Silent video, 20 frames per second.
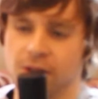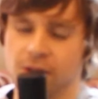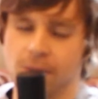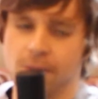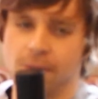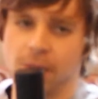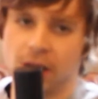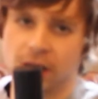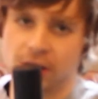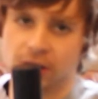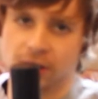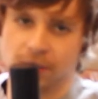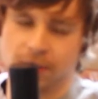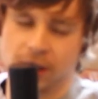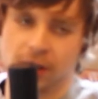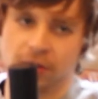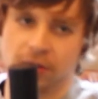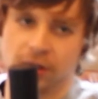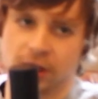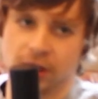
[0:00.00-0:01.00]
the back of the
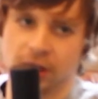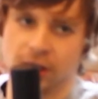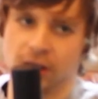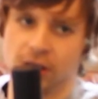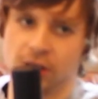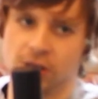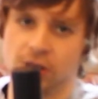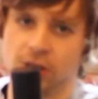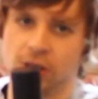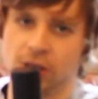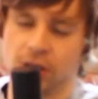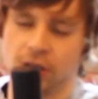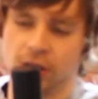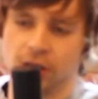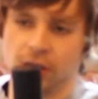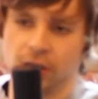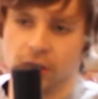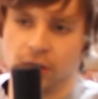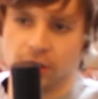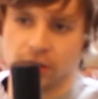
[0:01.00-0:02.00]
power cage
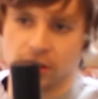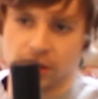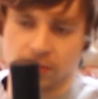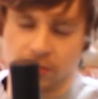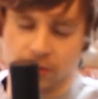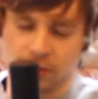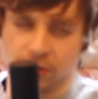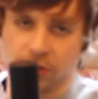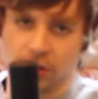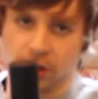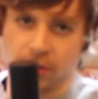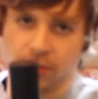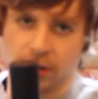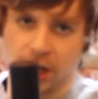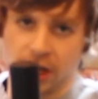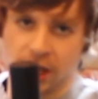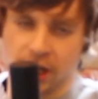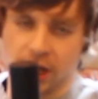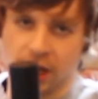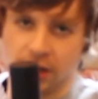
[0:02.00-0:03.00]
like before
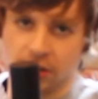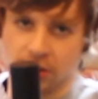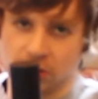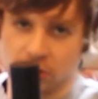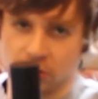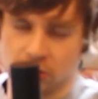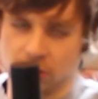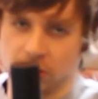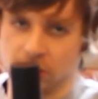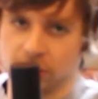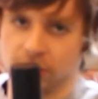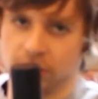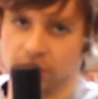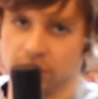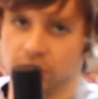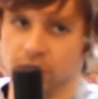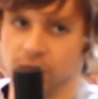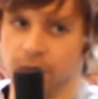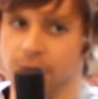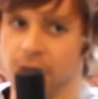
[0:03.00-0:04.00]
my head, so I
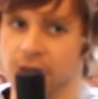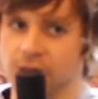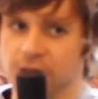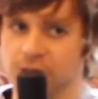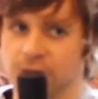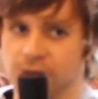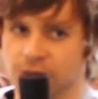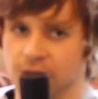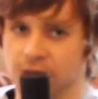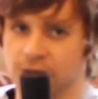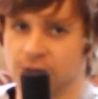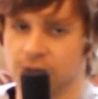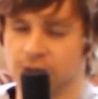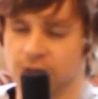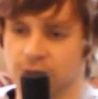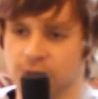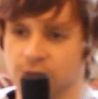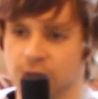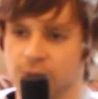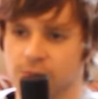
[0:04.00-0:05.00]
couldn't do bench
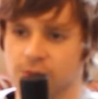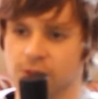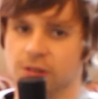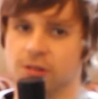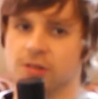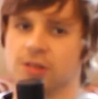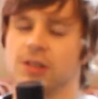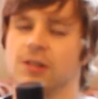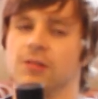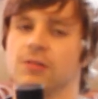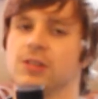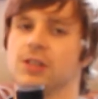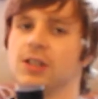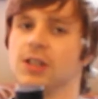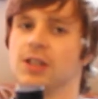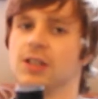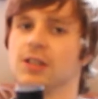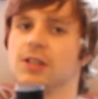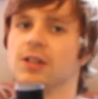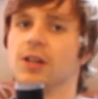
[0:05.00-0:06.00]
press properly because I was
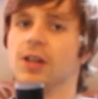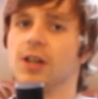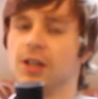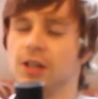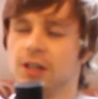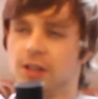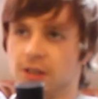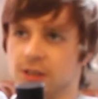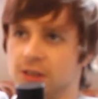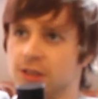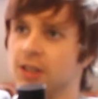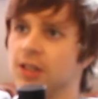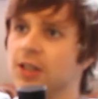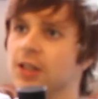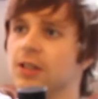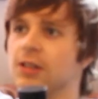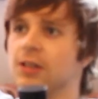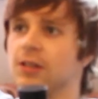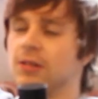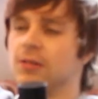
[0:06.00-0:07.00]
like,
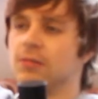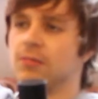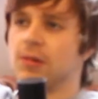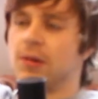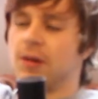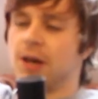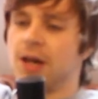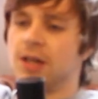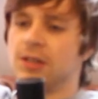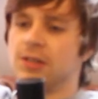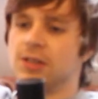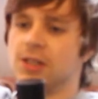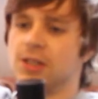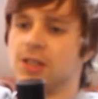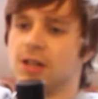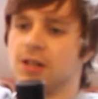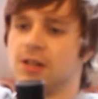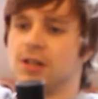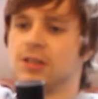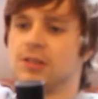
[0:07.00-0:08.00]
say my head's
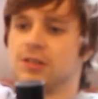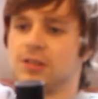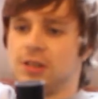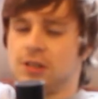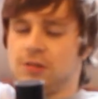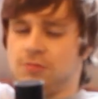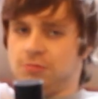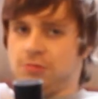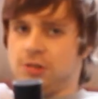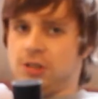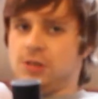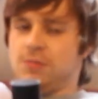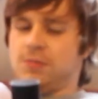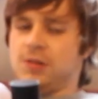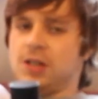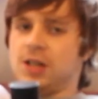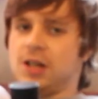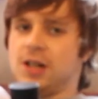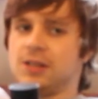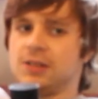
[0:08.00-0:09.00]
here, I had to like reach
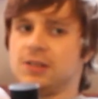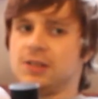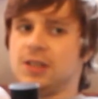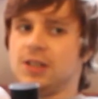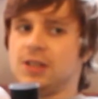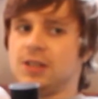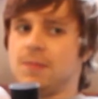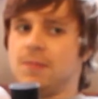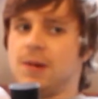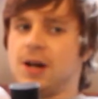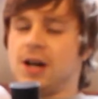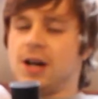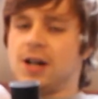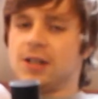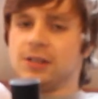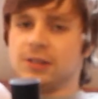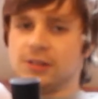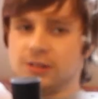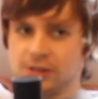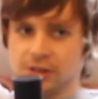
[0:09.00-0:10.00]
behind to get the
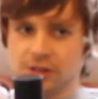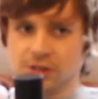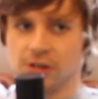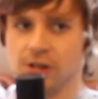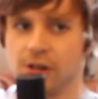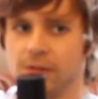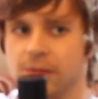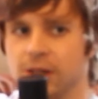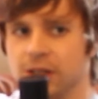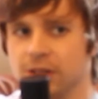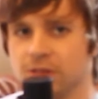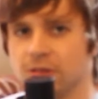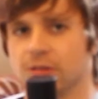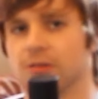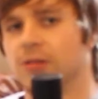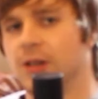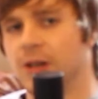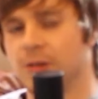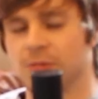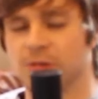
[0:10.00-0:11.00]
bar, do you know what I mean?
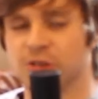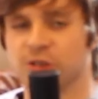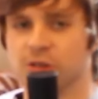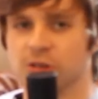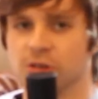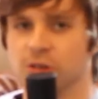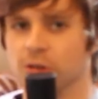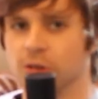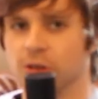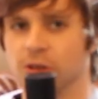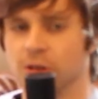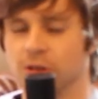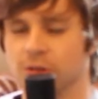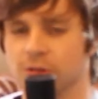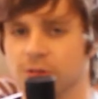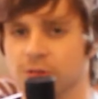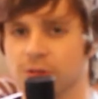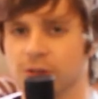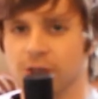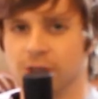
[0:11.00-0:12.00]
So I wasn't good
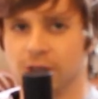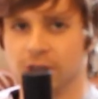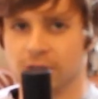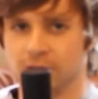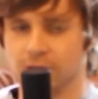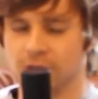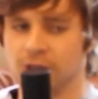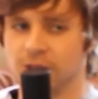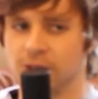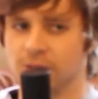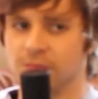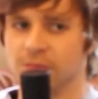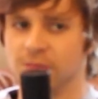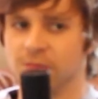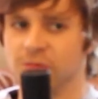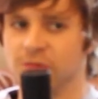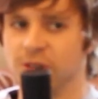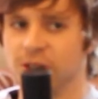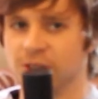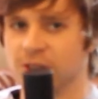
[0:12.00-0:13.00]
enough, so I had to
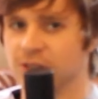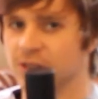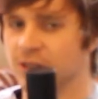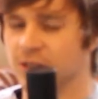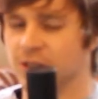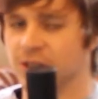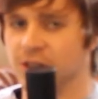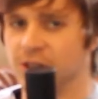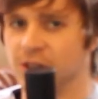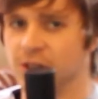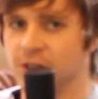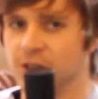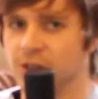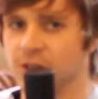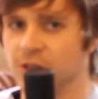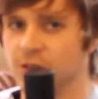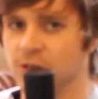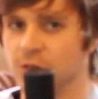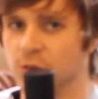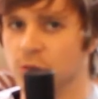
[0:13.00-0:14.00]
invest in a
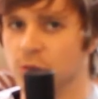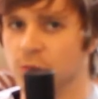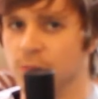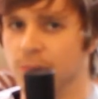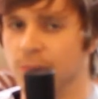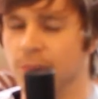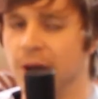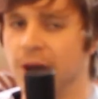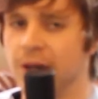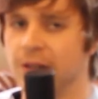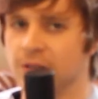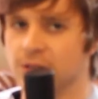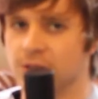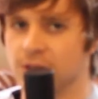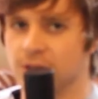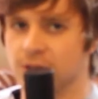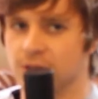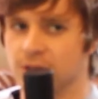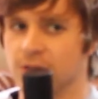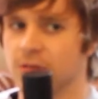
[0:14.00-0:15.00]
new
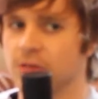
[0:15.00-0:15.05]
bench.